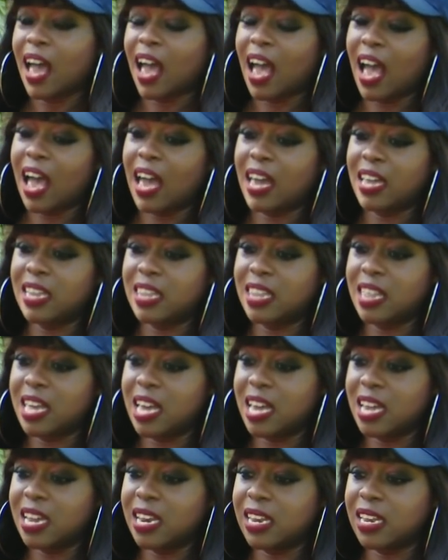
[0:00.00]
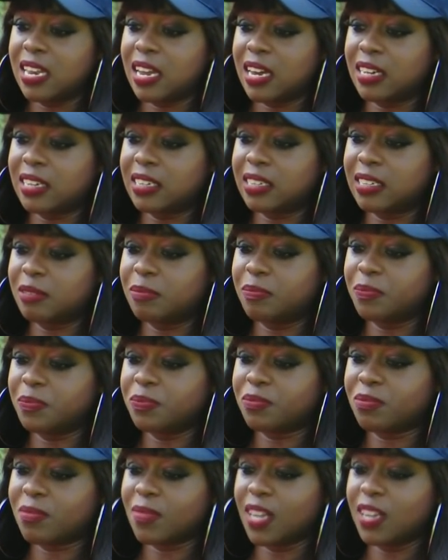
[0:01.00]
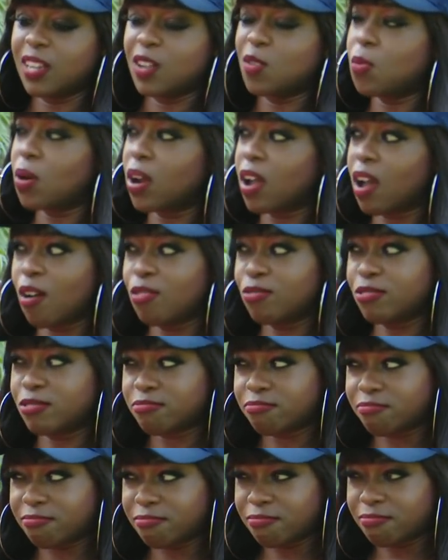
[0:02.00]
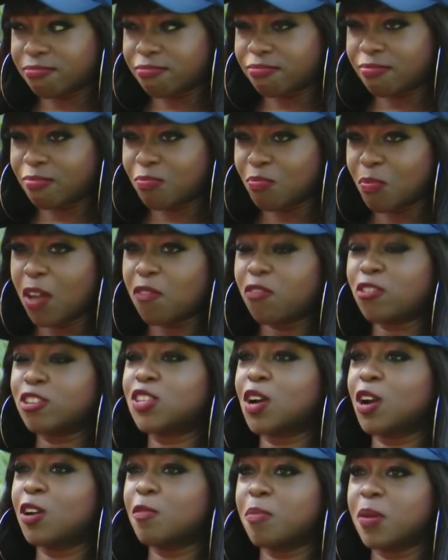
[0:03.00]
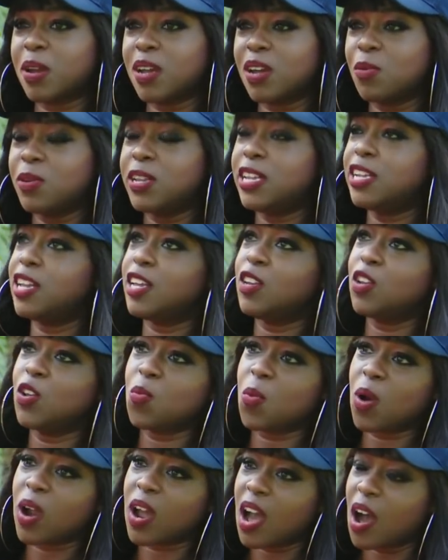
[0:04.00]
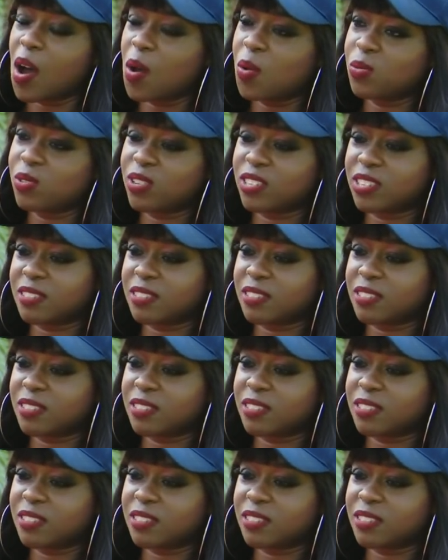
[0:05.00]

And then it didn't work out. My first heartbreak, it didn't work out.